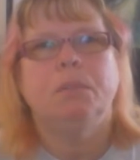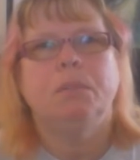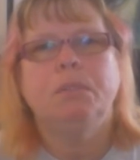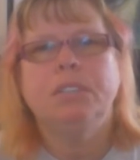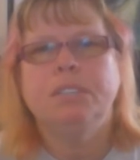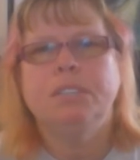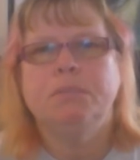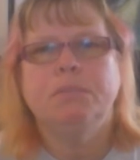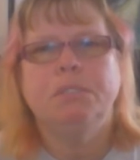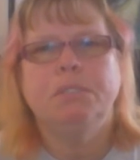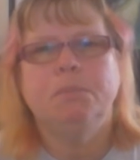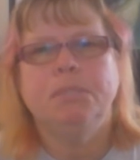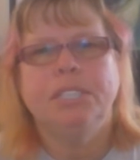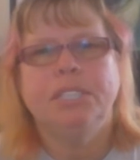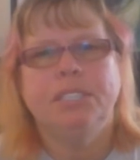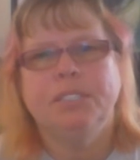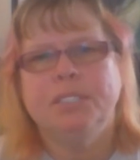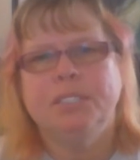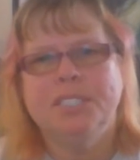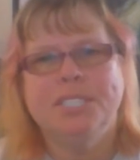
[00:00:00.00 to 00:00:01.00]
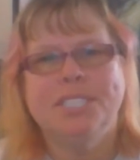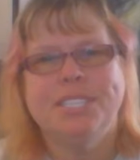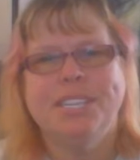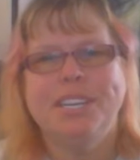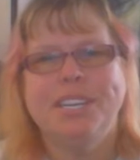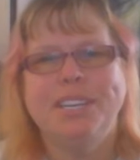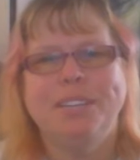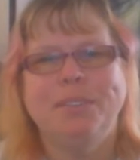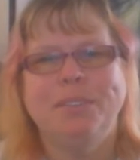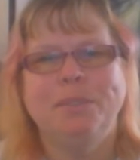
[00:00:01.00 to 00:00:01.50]
What would be the good
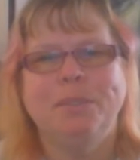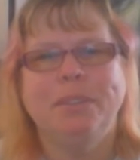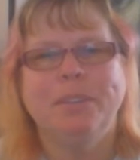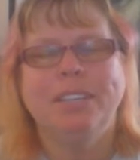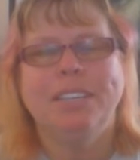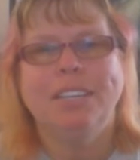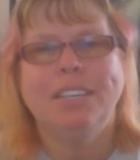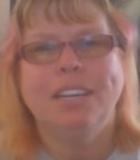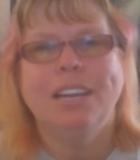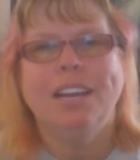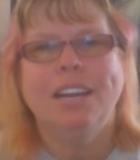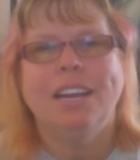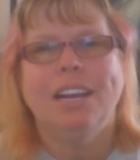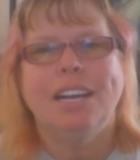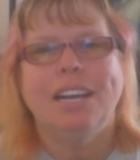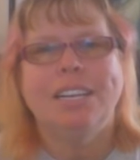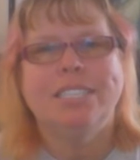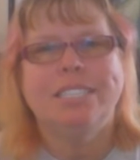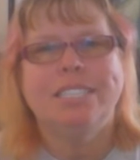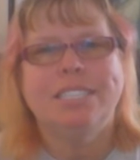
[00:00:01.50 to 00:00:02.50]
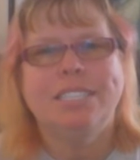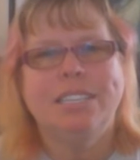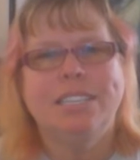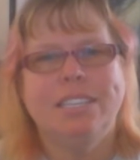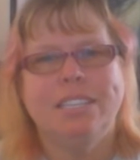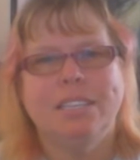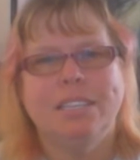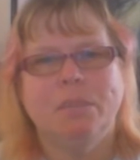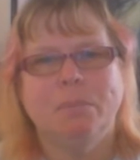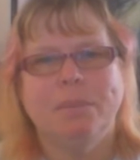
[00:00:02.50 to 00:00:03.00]
side of what I see
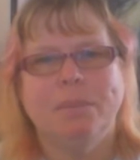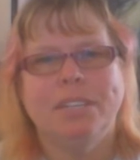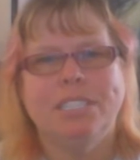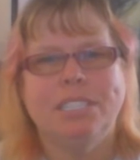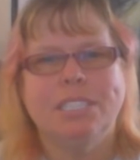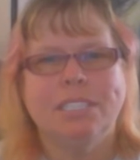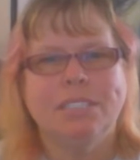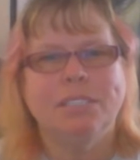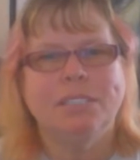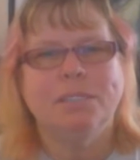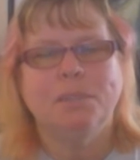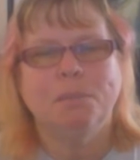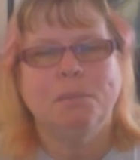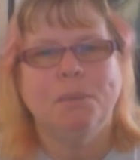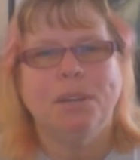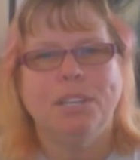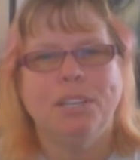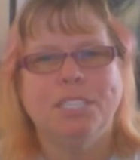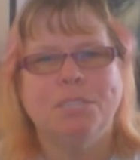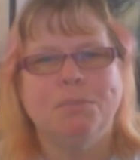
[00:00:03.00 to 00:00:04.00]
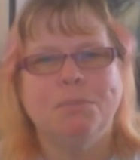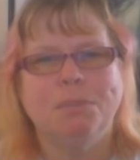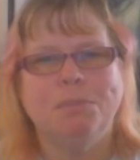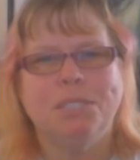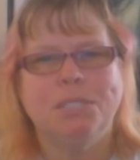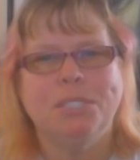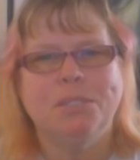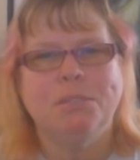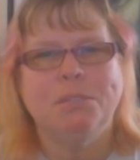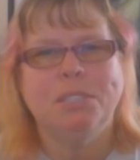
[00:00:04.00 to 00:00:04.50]
that the president could possibly
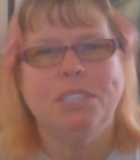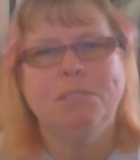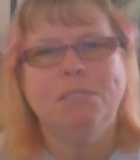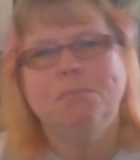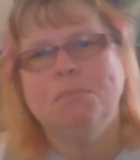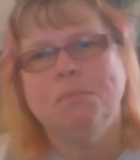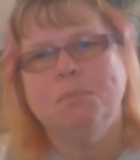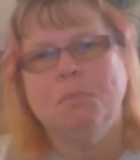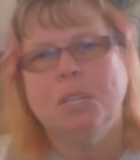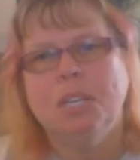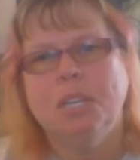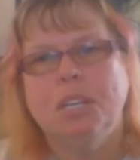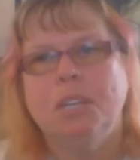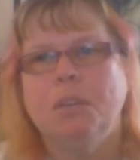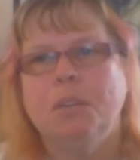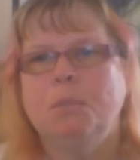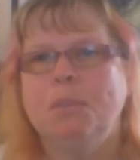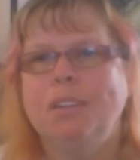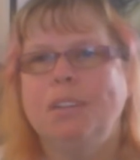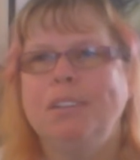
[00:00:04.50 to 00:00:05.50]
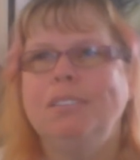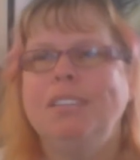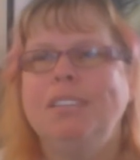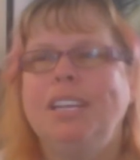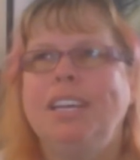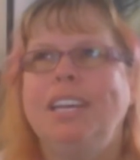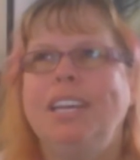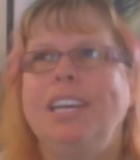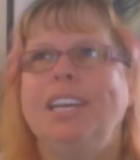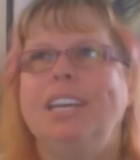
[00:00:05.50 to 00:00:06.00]
be doing? Well,
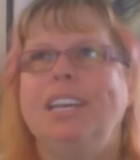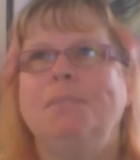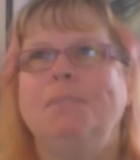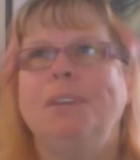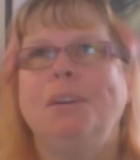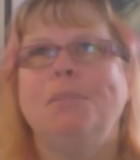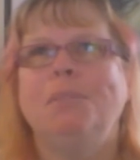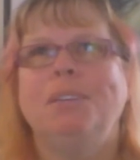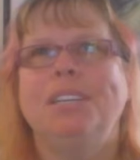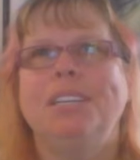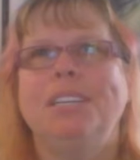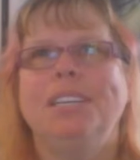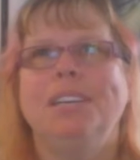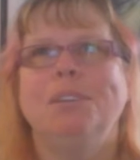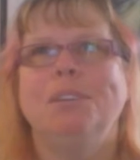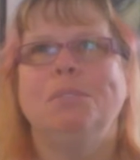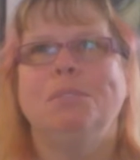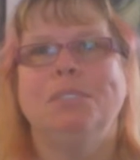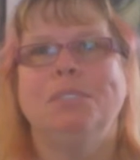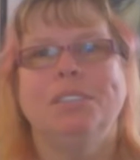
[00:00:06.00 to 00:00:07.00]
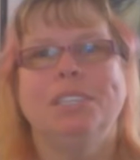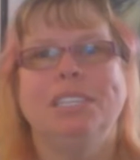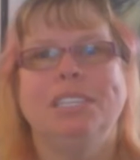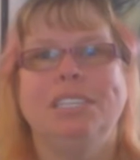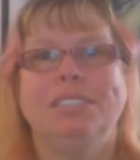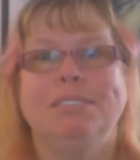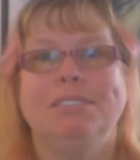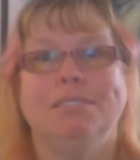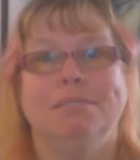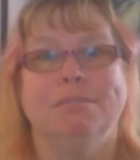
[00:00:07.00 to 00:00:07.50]
if I want to get
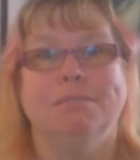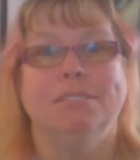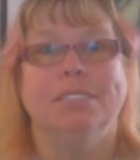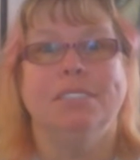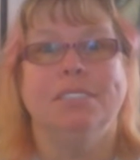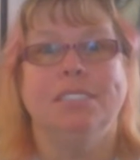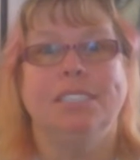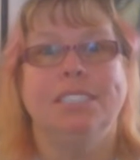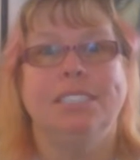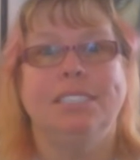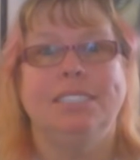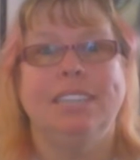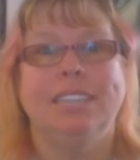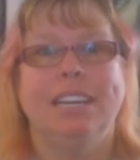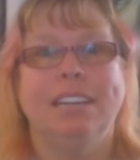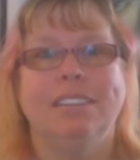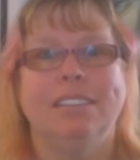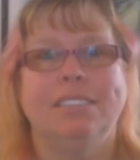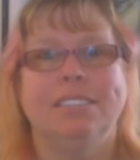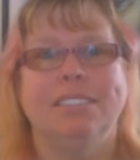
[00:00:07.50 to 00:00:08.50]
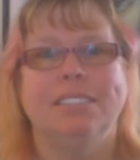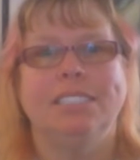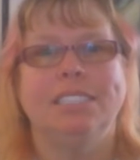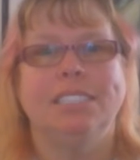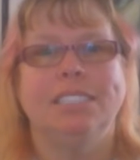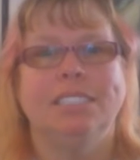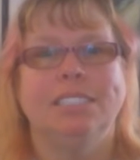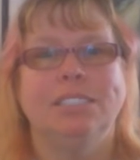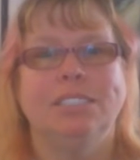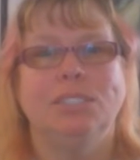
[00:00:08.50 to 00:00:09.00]
really, really down
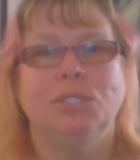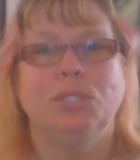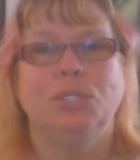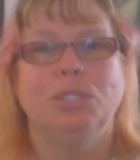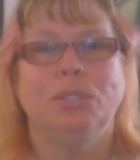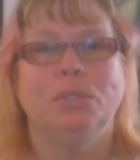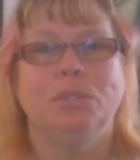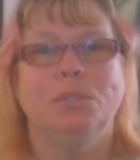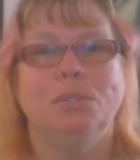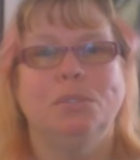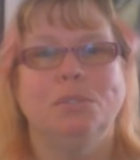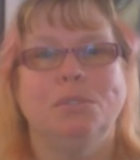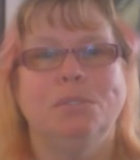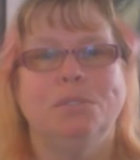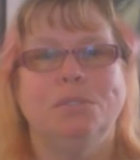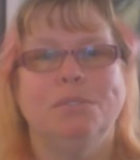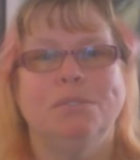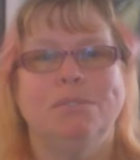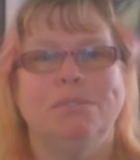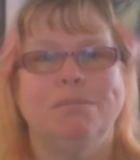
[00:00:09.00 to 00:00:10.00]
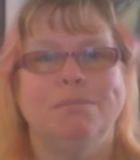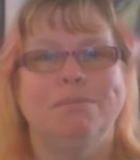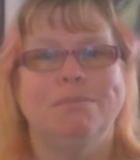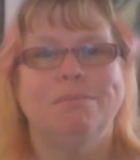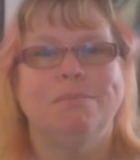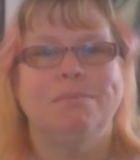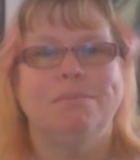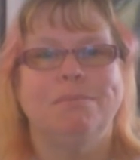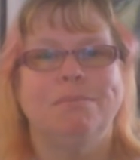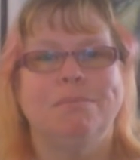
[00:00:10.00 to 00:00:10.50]
into
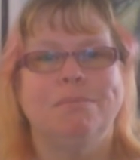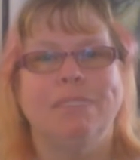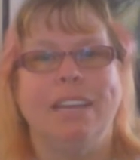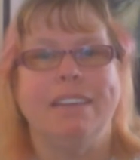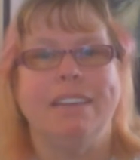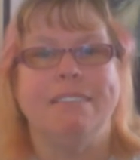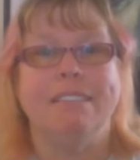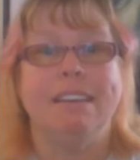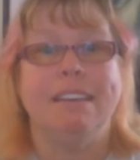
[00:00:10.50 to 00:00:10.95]
a